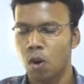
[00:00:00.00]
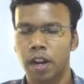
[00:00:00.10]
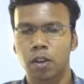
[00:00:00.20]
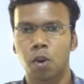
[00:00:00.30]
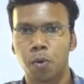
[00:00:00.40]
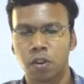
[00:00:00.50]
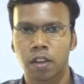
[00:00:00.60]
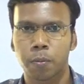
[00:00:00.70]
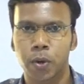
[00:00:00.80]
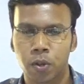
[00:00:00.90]
organic compounds
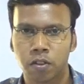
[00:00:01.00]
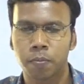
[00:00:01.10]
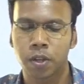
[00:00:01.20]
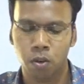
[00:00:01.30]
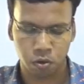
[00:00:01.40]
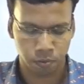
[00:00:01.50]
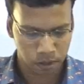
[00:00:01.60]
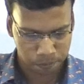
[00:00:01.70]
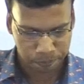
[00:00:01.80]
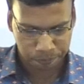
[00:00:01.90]
are produced because of the